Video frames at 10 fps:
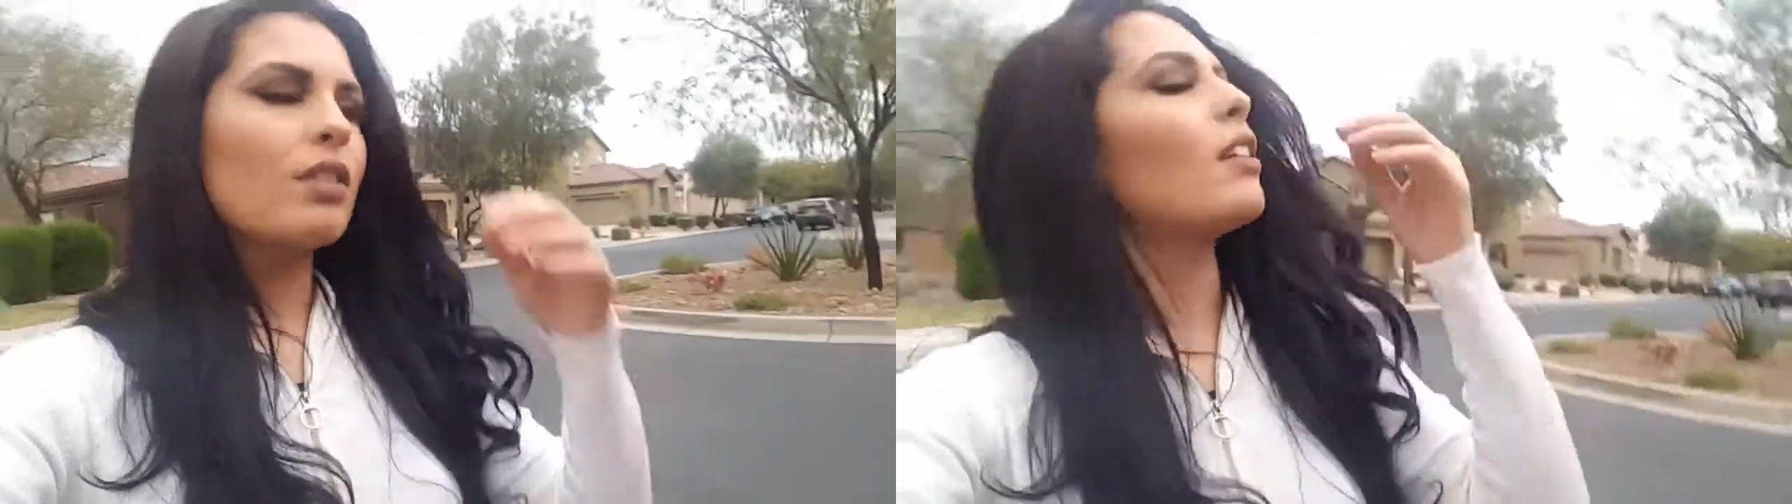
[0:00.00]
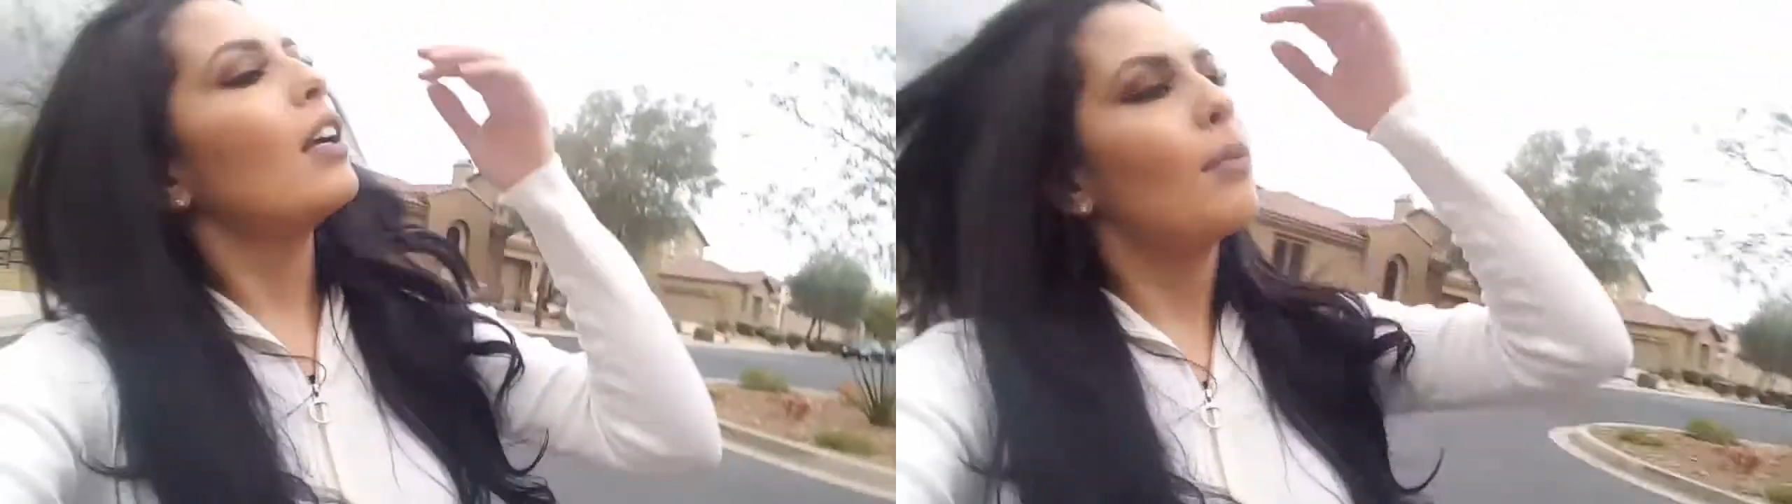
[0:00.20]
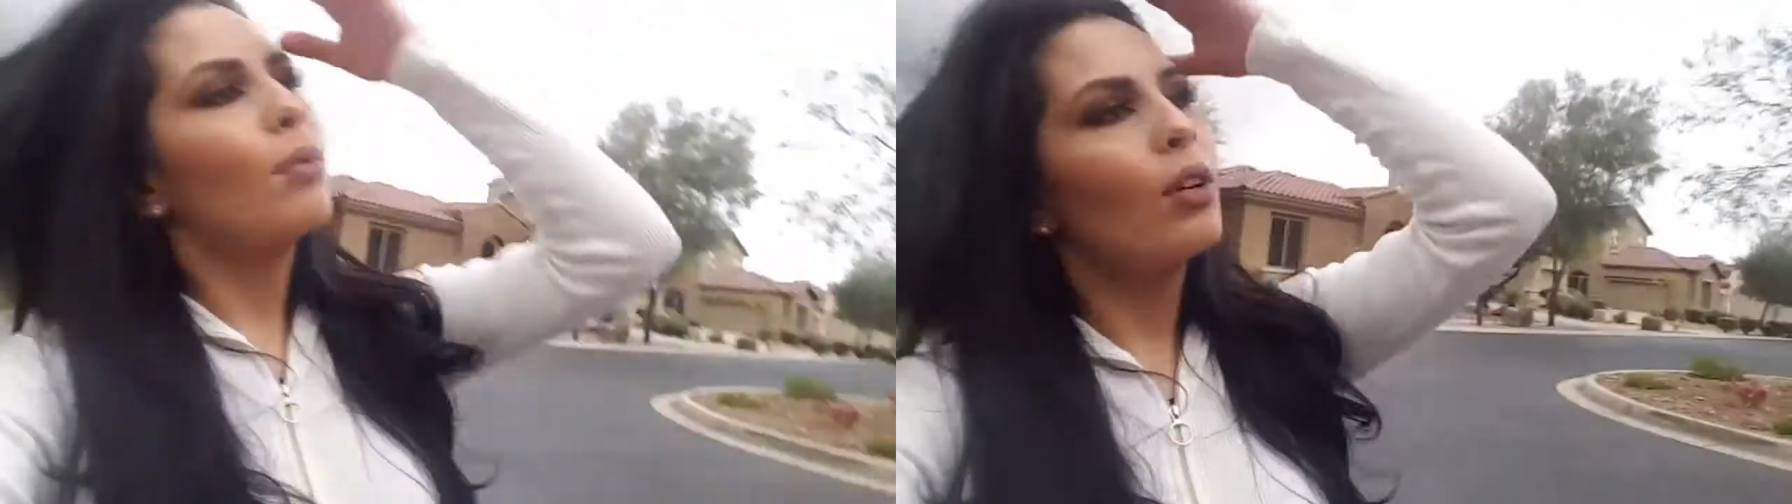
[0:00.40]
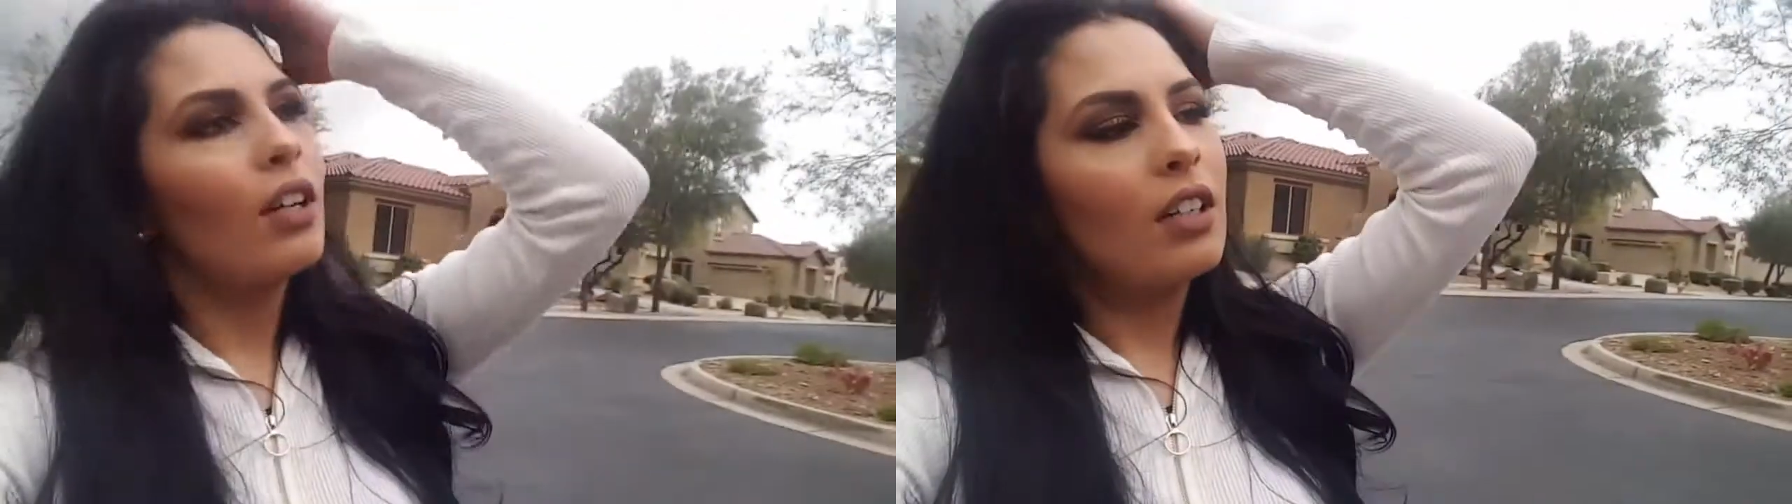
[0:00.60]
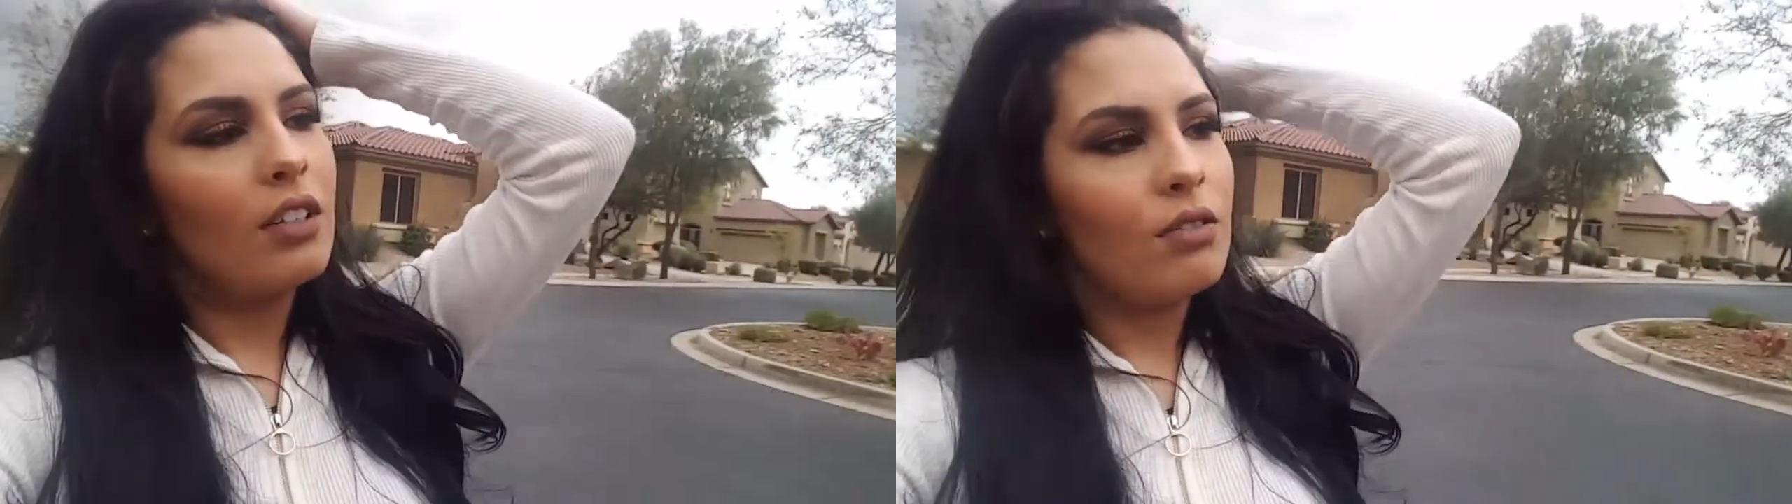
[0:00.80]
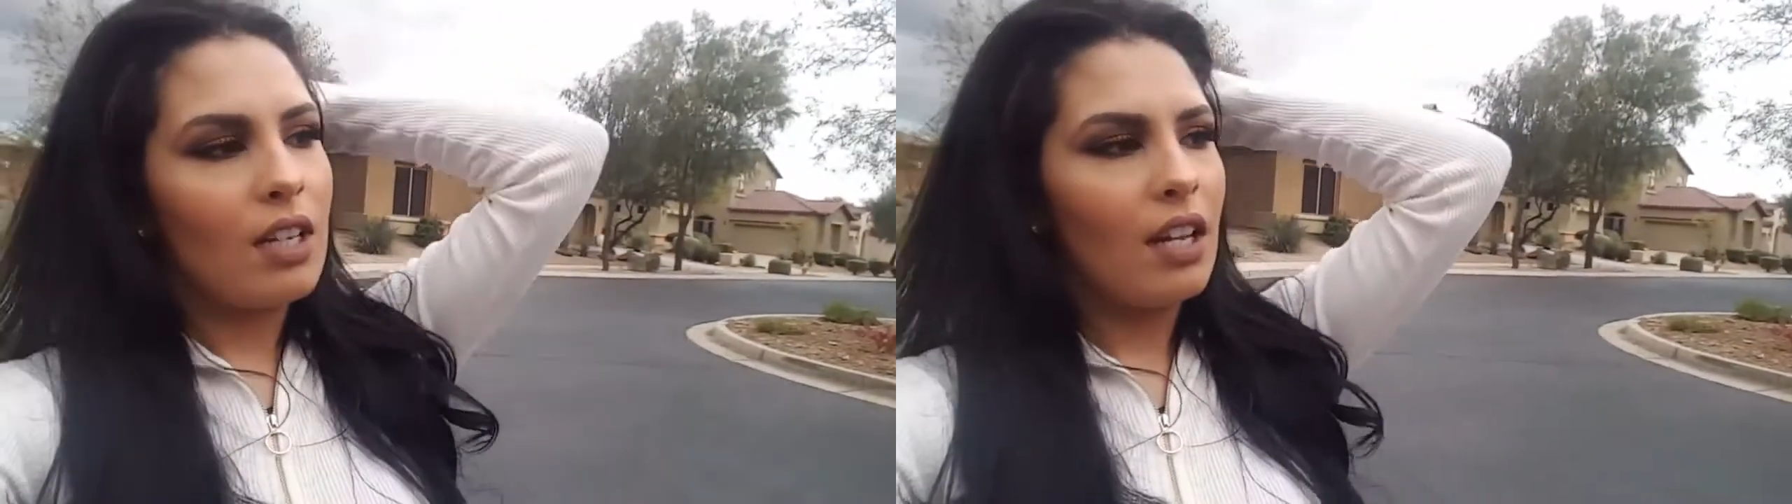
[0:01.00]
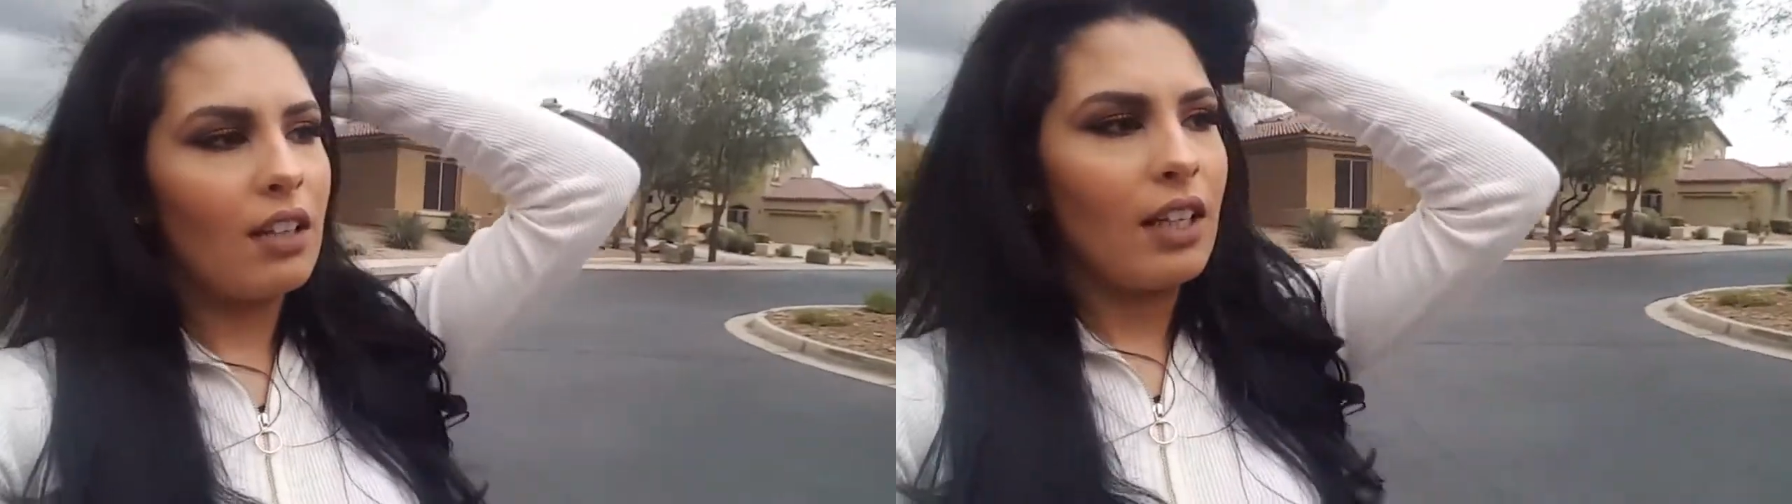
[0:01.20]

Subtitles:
to the airport and you take